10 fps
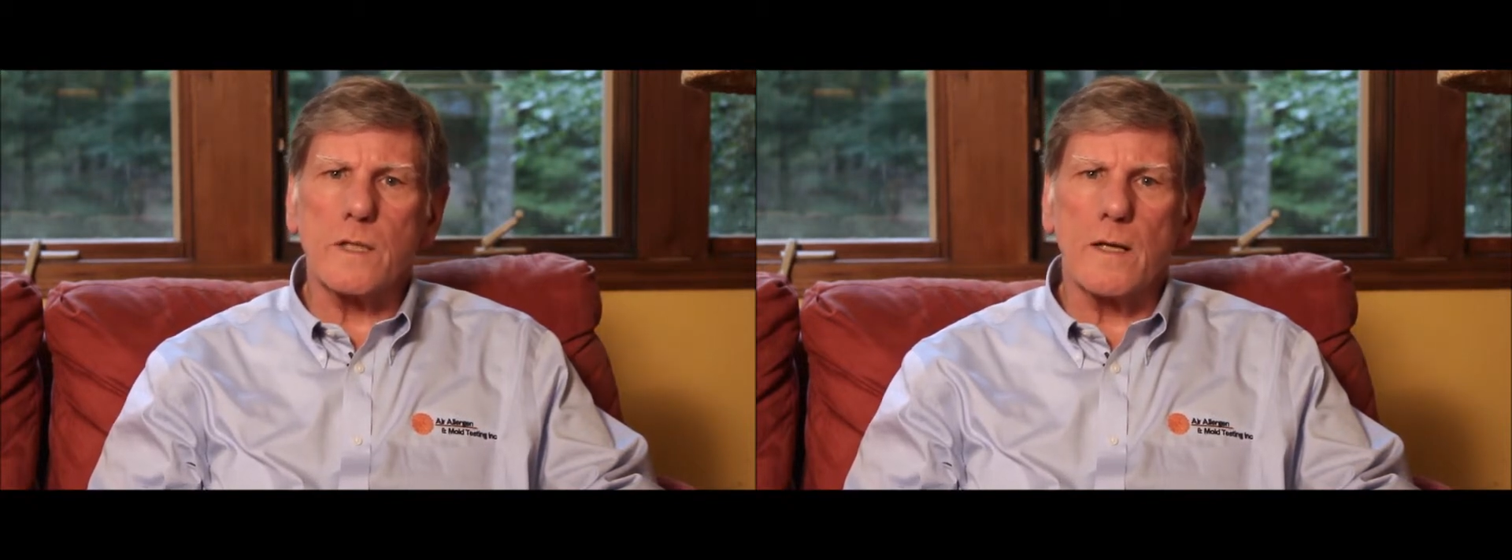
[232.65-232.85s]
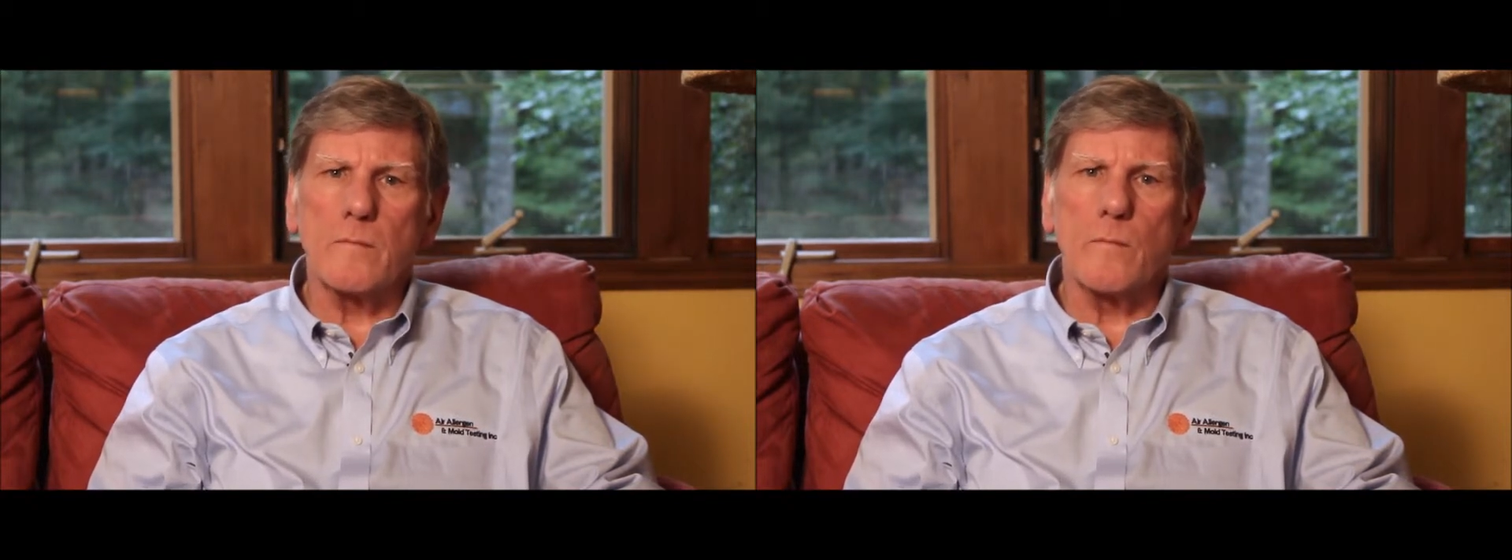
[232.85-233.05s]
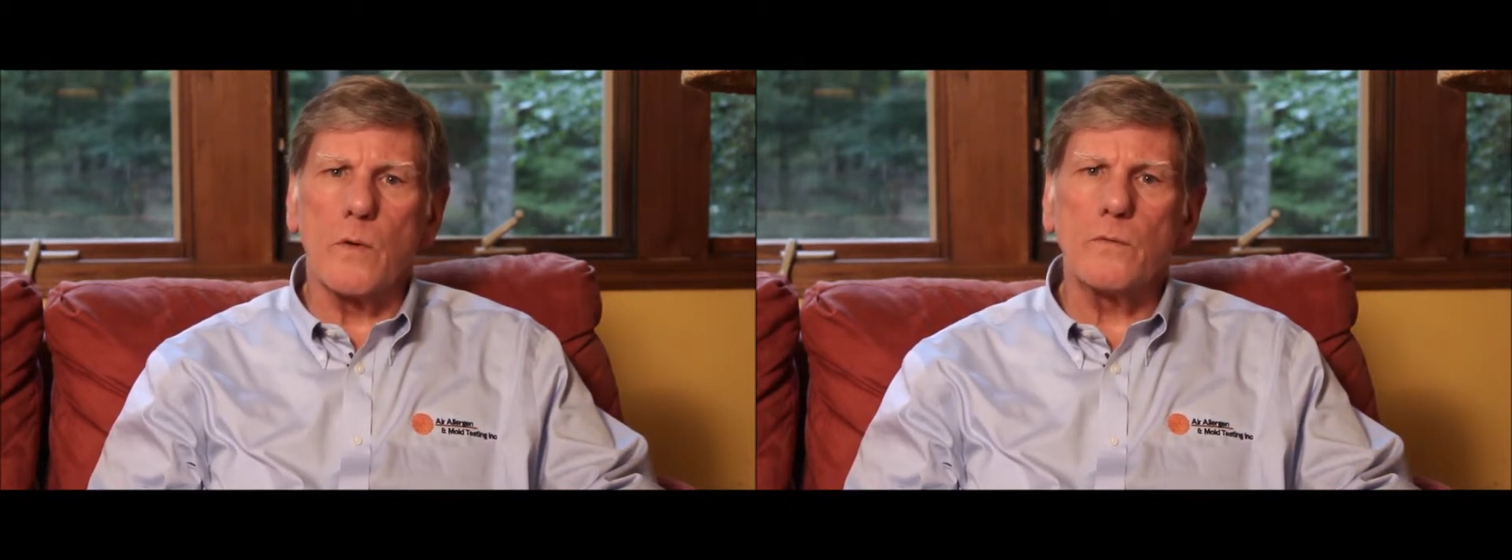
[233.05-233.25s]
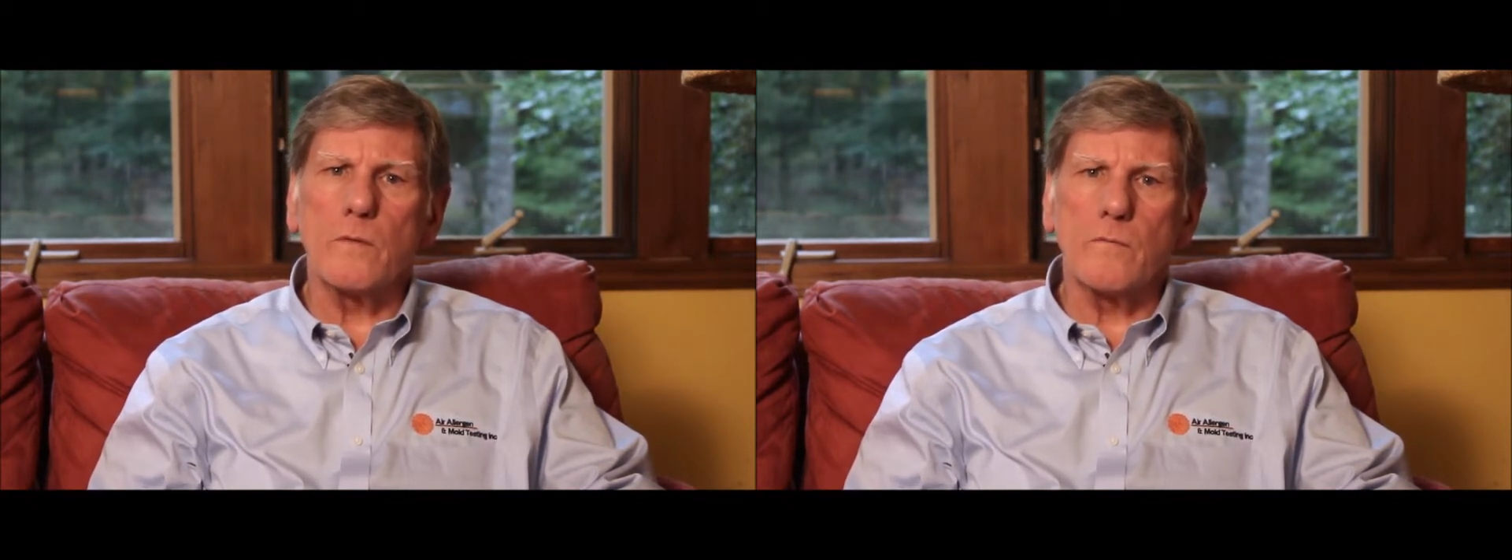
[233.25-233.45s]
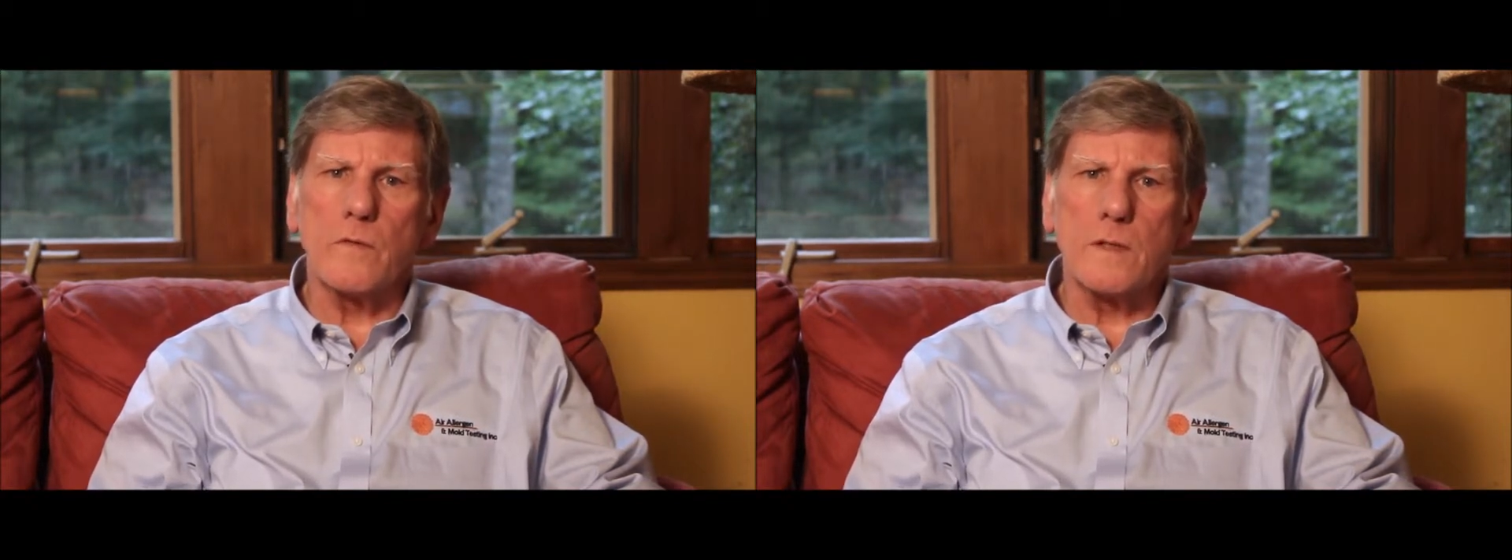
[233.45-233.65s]
on
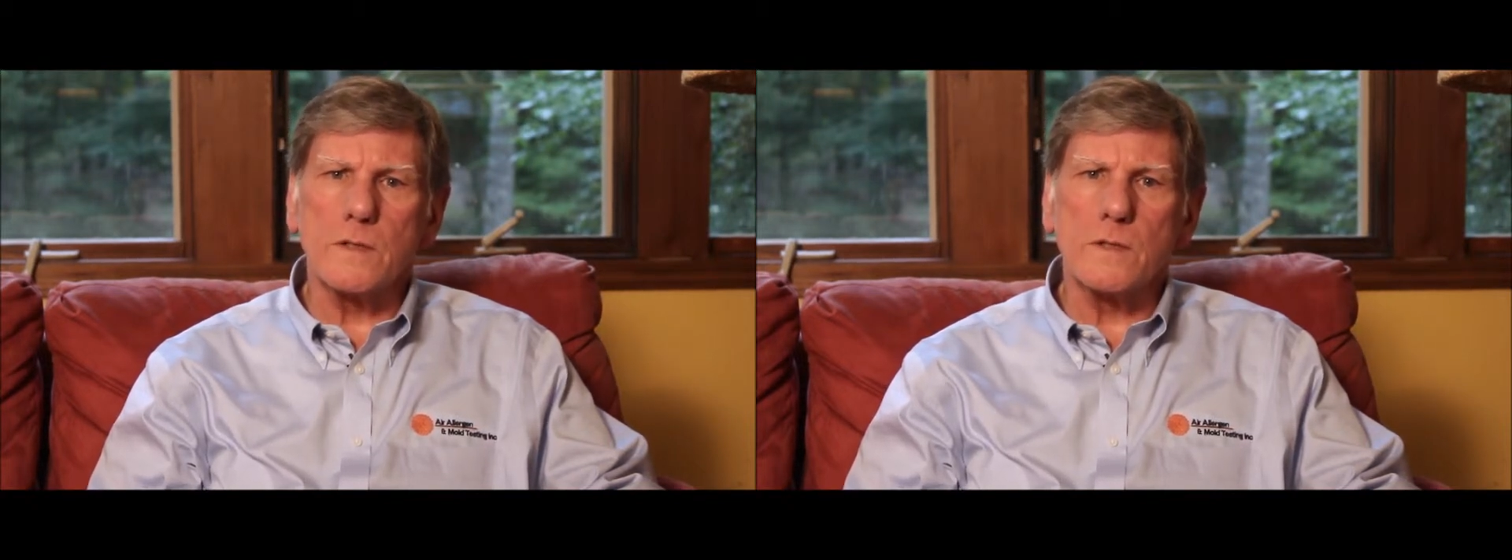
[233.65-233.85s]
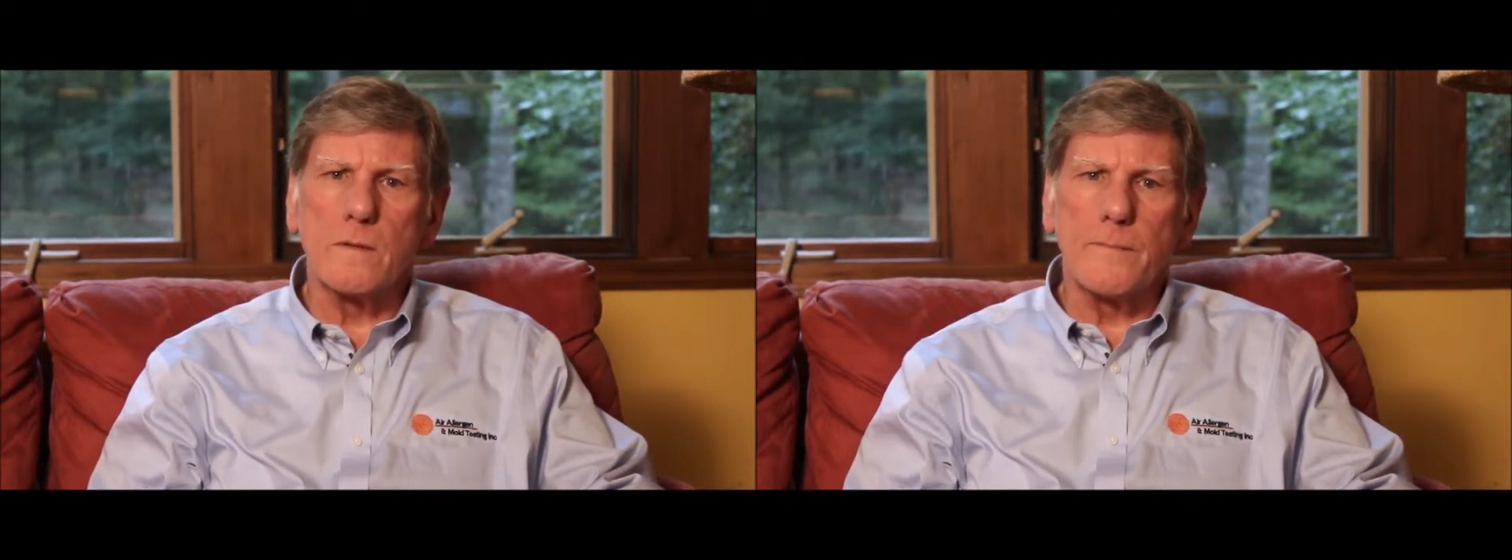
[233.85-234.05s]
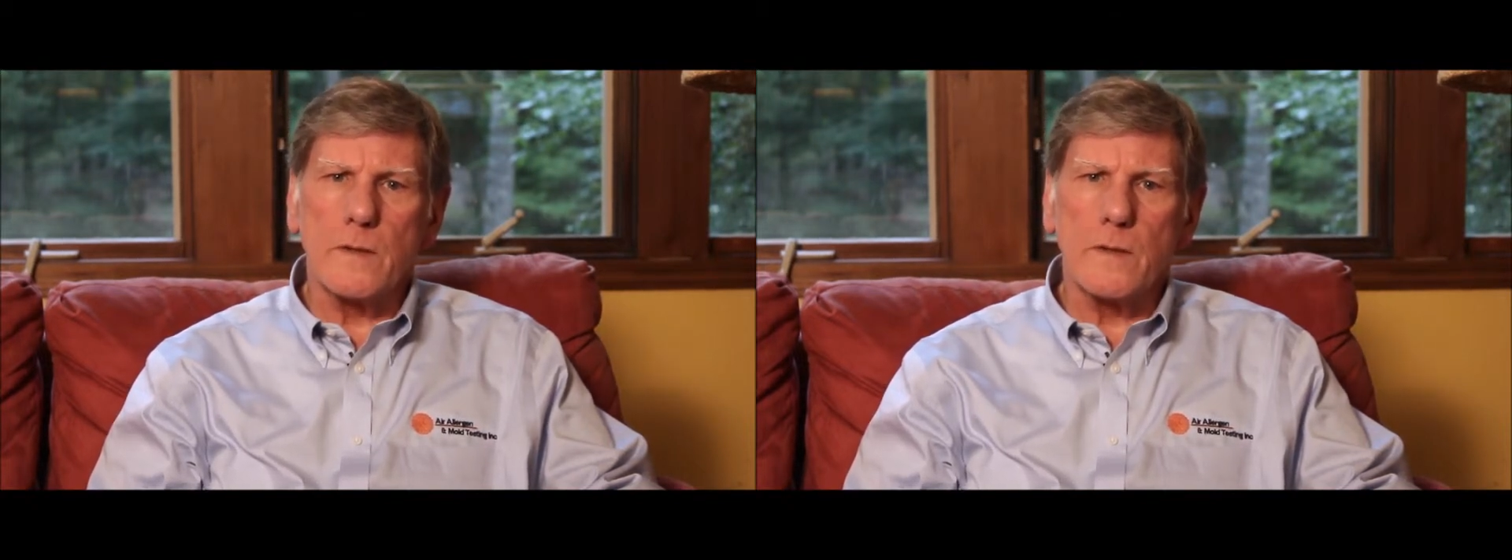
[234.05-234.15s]
both of these